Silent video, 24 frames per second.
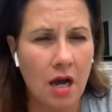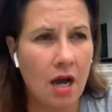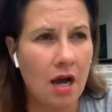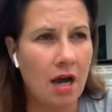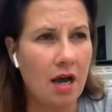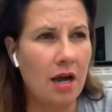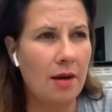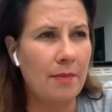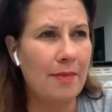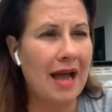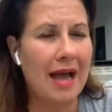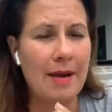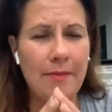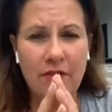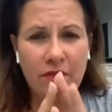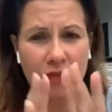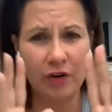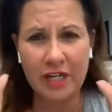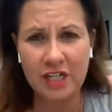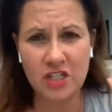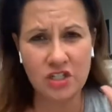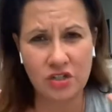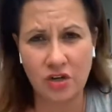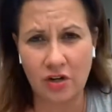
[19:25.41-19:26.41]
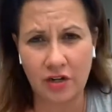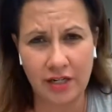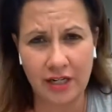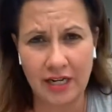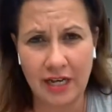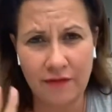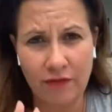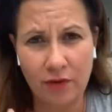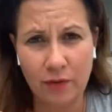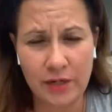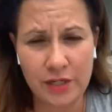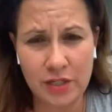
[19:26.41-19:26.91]
Um, I'm already started.
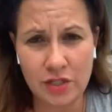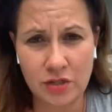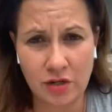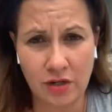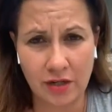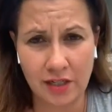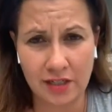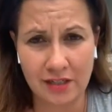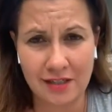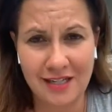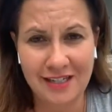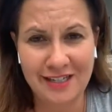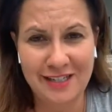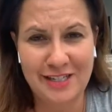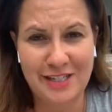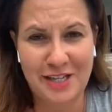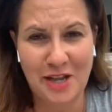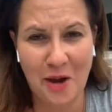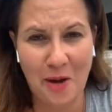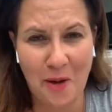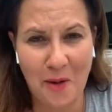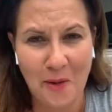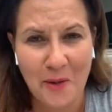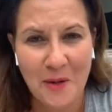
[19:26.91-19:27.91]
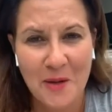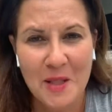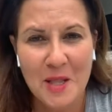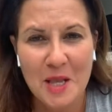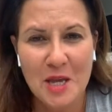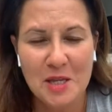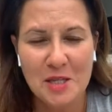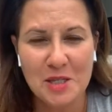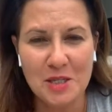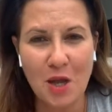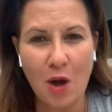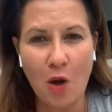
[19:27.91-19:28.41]
I've already started. So,
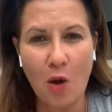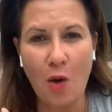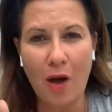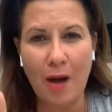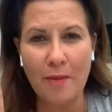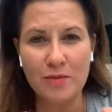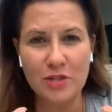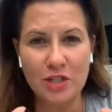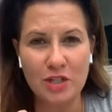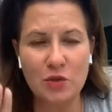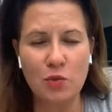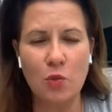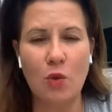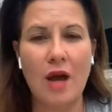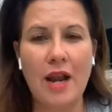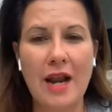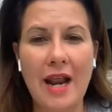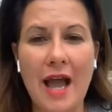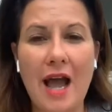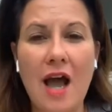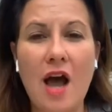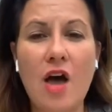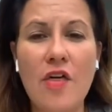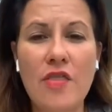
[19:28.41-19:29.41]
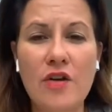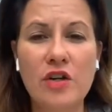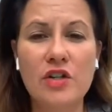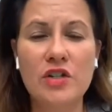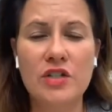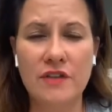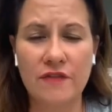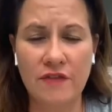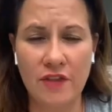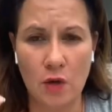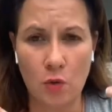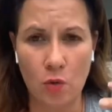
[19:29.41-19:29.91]
so I'm um, just want
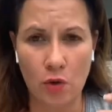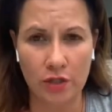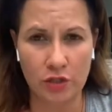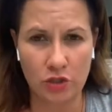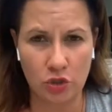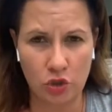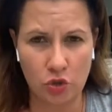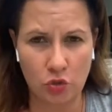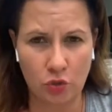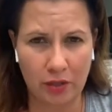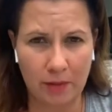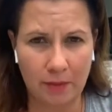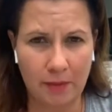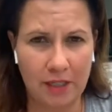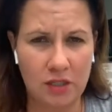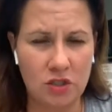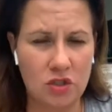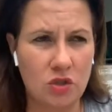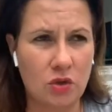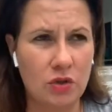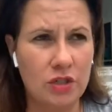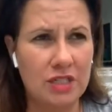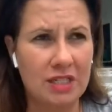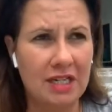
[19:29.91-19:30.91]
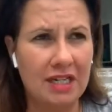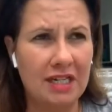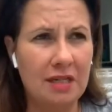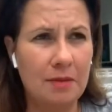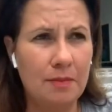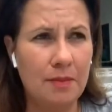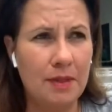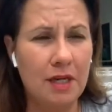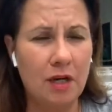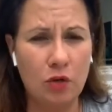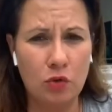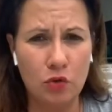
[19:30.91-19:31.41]
others if they want to join me. So it's going to
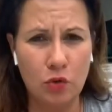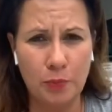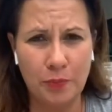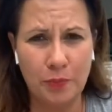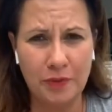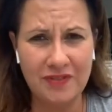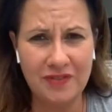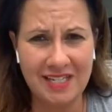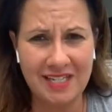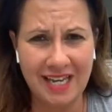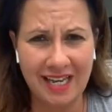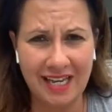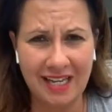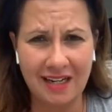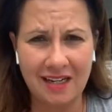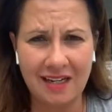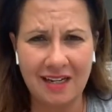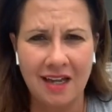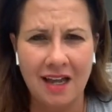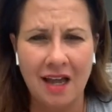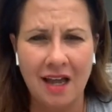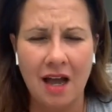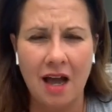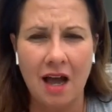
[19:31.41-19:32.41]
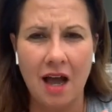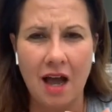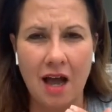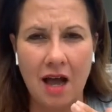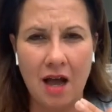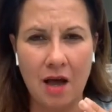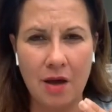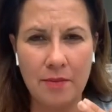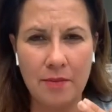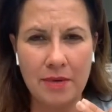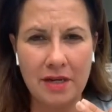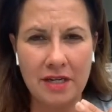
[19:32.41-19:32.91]
be a group of 10.
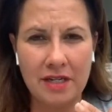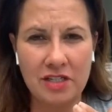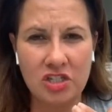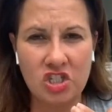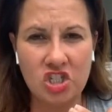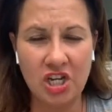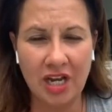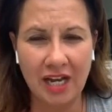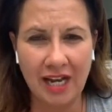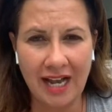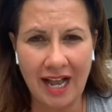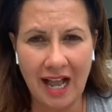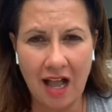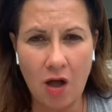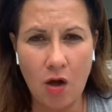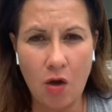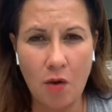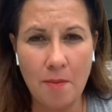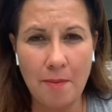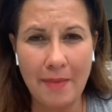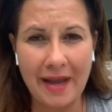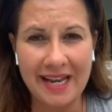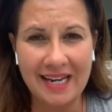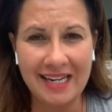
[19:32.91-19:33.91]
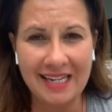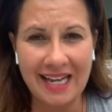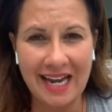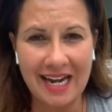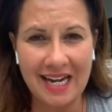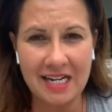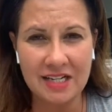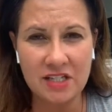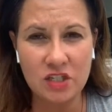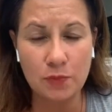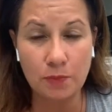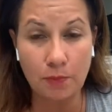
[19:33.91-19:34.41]
Um, check out my
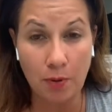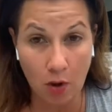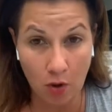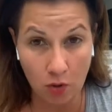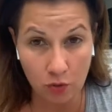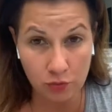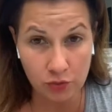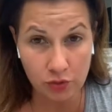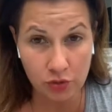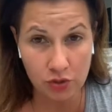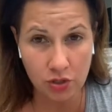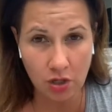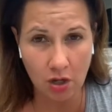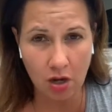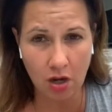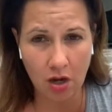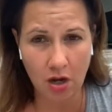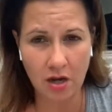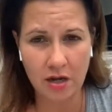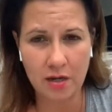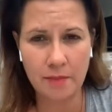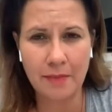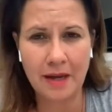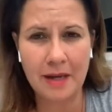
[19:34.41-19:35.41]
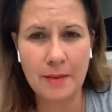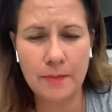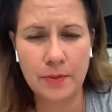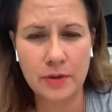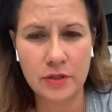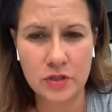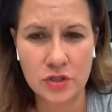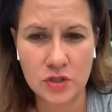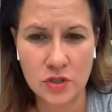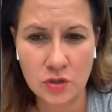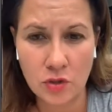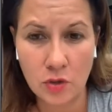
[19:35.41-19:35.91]
latest post on my
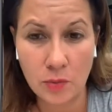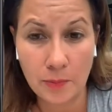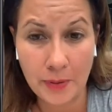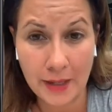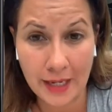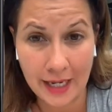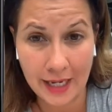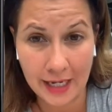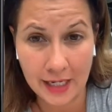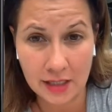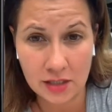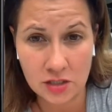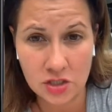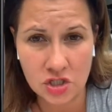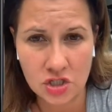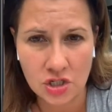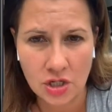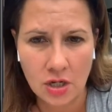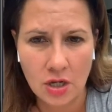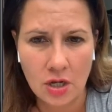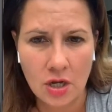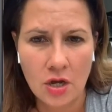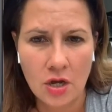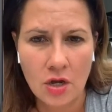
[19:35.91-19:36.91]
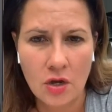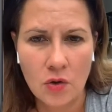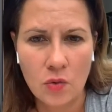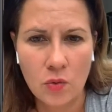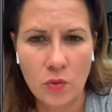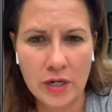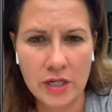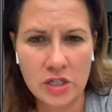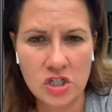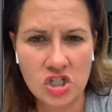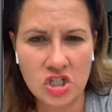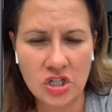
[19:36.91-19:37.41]
personal page,
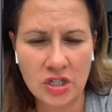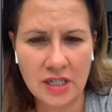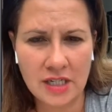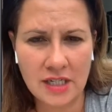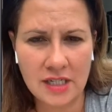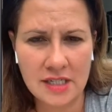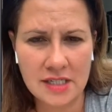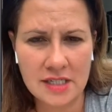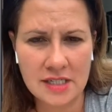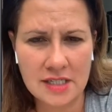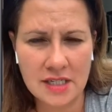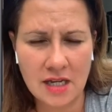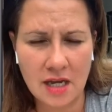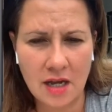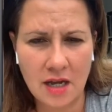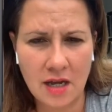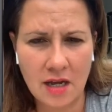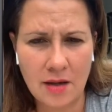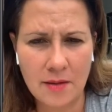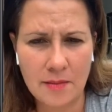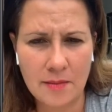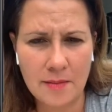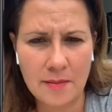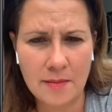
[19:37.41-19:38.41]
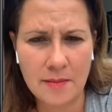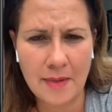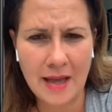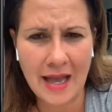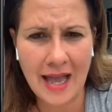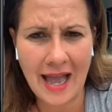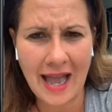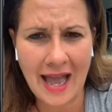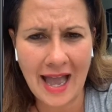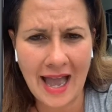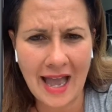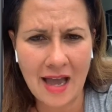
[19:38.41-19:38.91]
which is um,
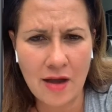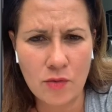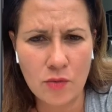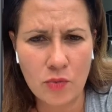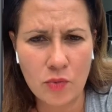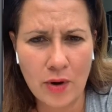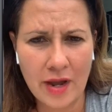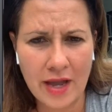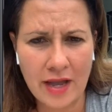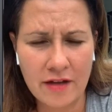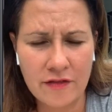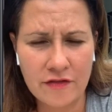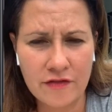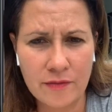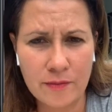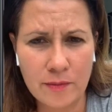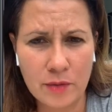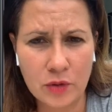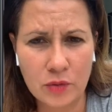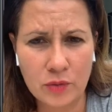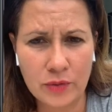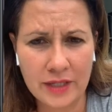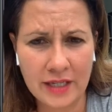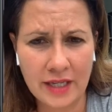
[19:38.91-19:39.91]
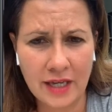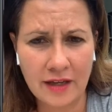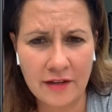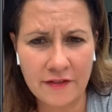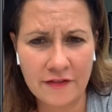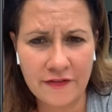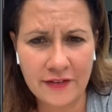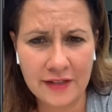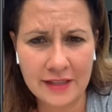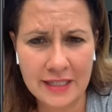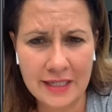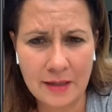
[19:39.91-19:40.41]
at Rev Maria
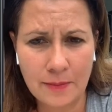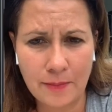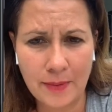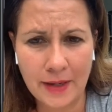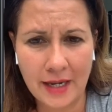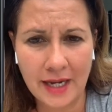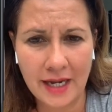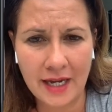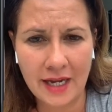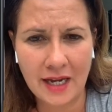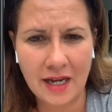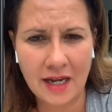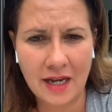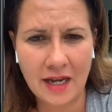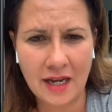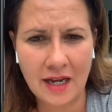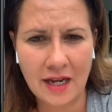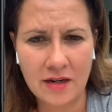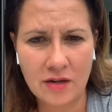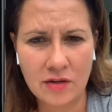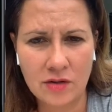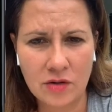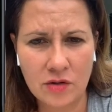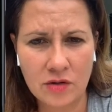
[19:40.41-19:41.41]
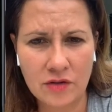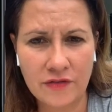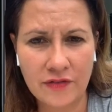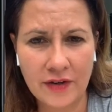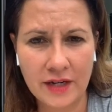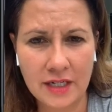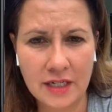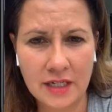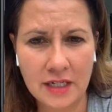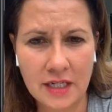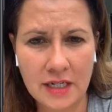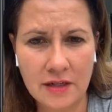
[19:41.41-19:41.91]
Felipe. I don't know if
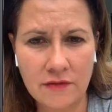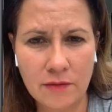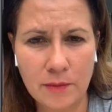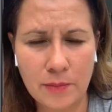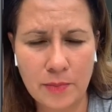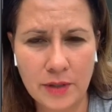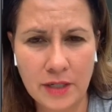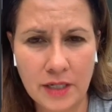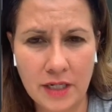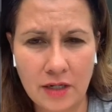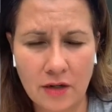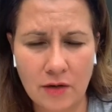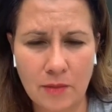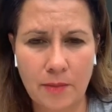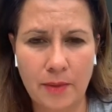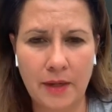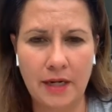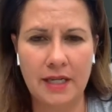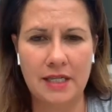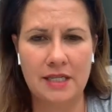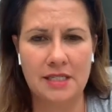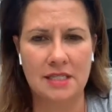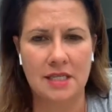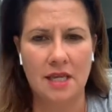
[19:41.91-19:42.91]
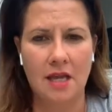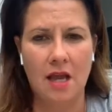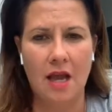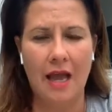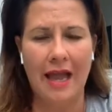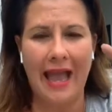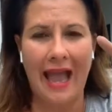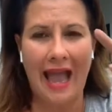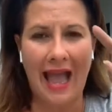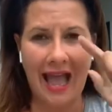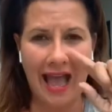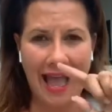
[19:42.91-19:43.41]
I can even put it here, but it's
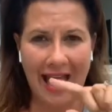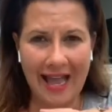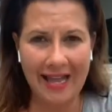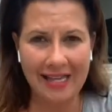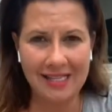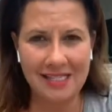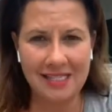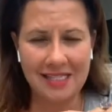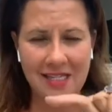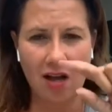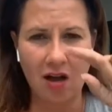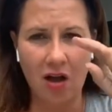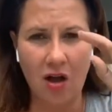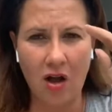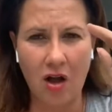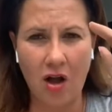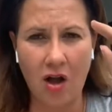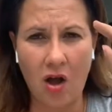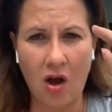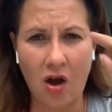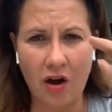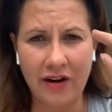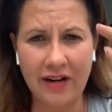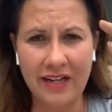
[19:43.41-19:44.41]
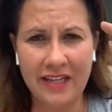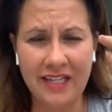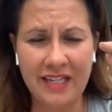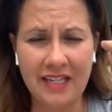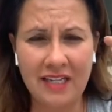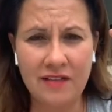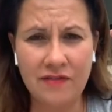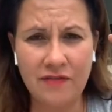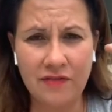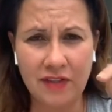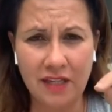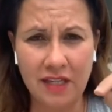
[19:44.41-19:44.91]
at
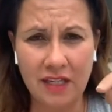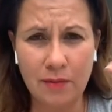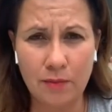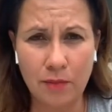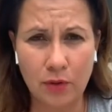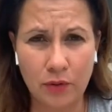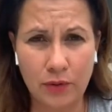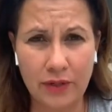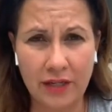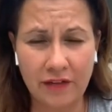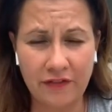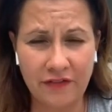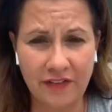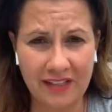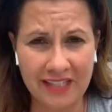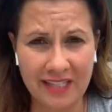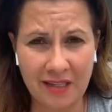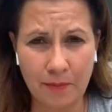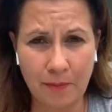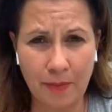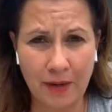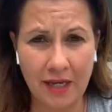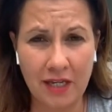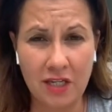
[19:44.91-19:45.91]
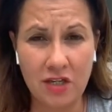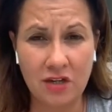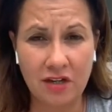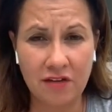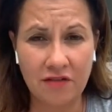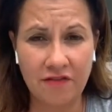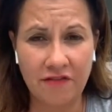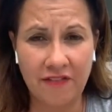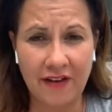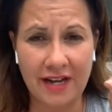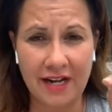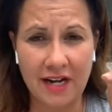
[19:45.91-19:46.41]
REV Maria Felipe. You
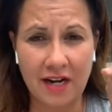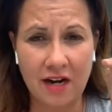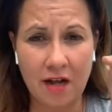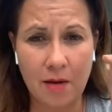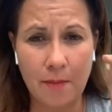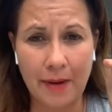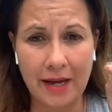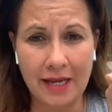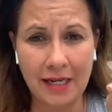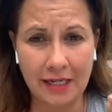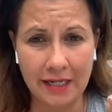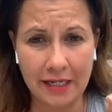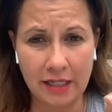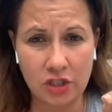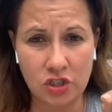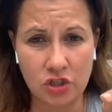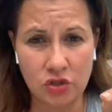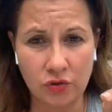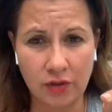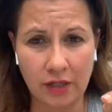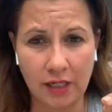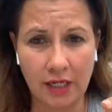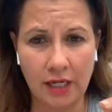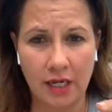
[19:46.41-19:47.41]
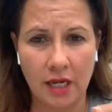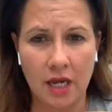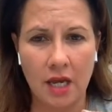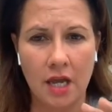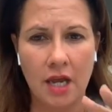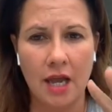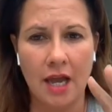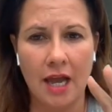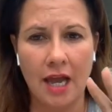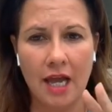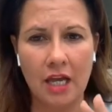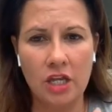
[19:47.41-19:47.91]
can find it on my link tree
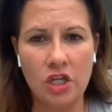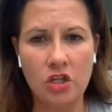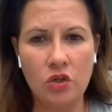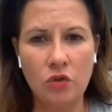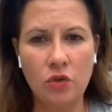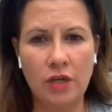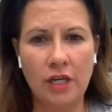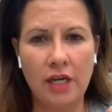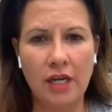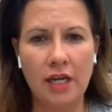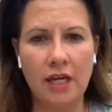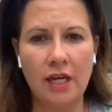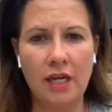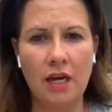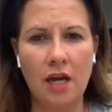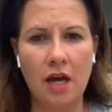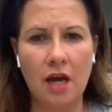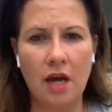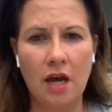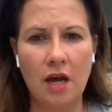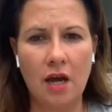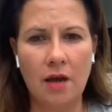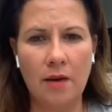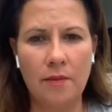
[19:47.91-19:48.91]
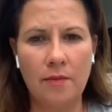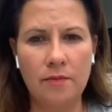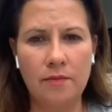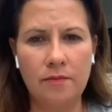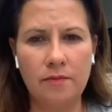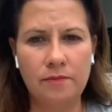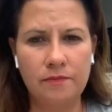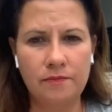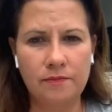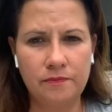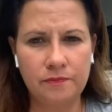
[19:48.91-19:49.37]
and you can, um,